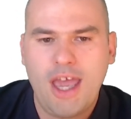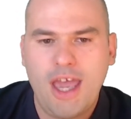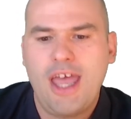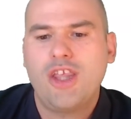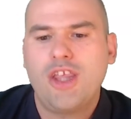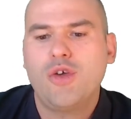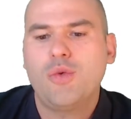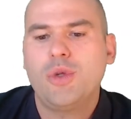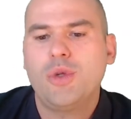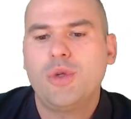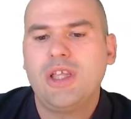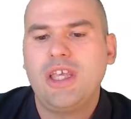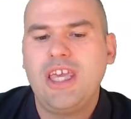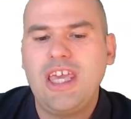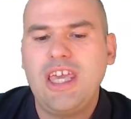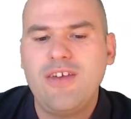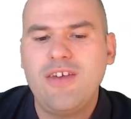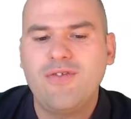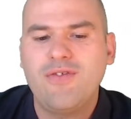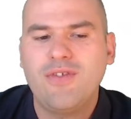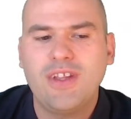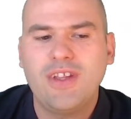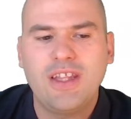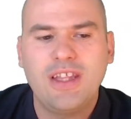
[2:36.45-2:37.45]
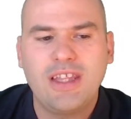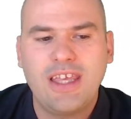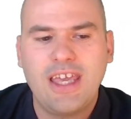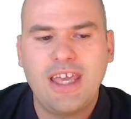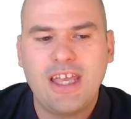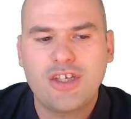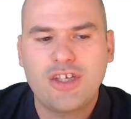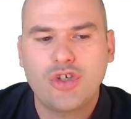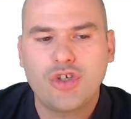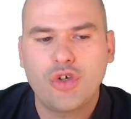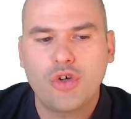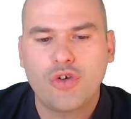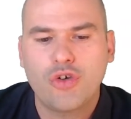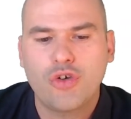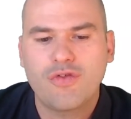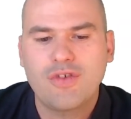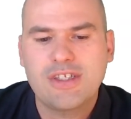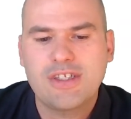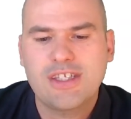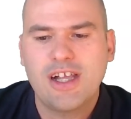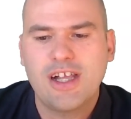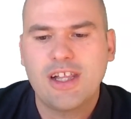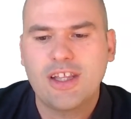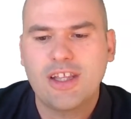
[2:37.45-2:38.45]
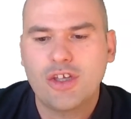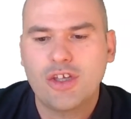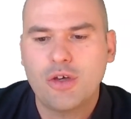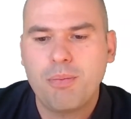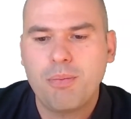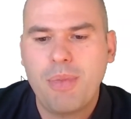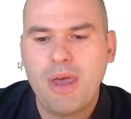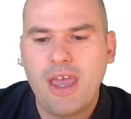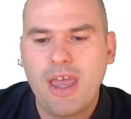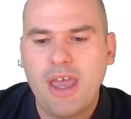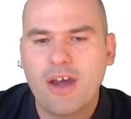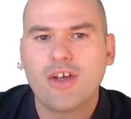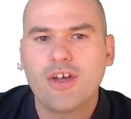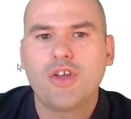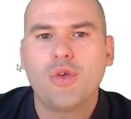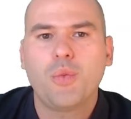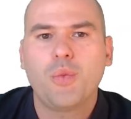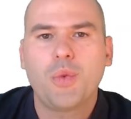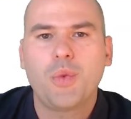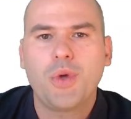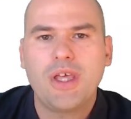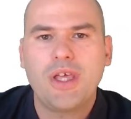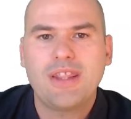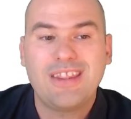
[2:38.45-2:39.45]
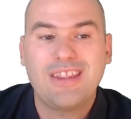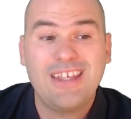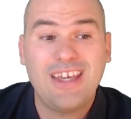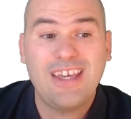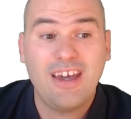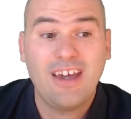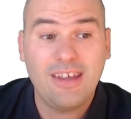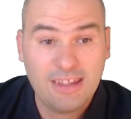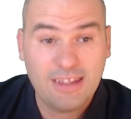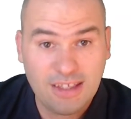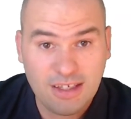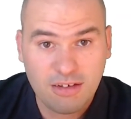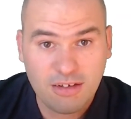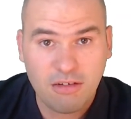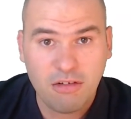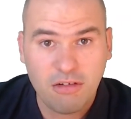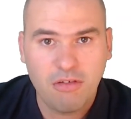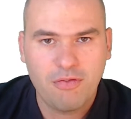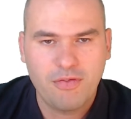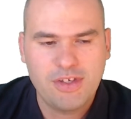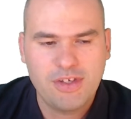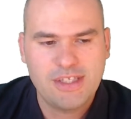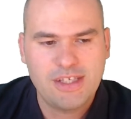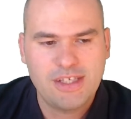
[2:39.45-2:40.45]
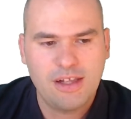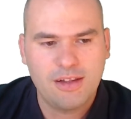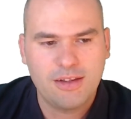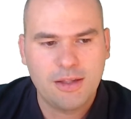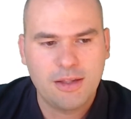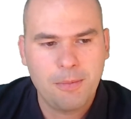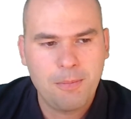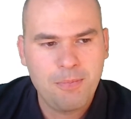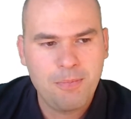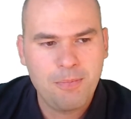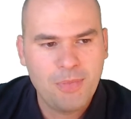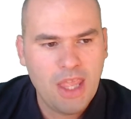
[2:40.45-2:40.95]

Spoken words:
and you will even get your result compared with the ideal result.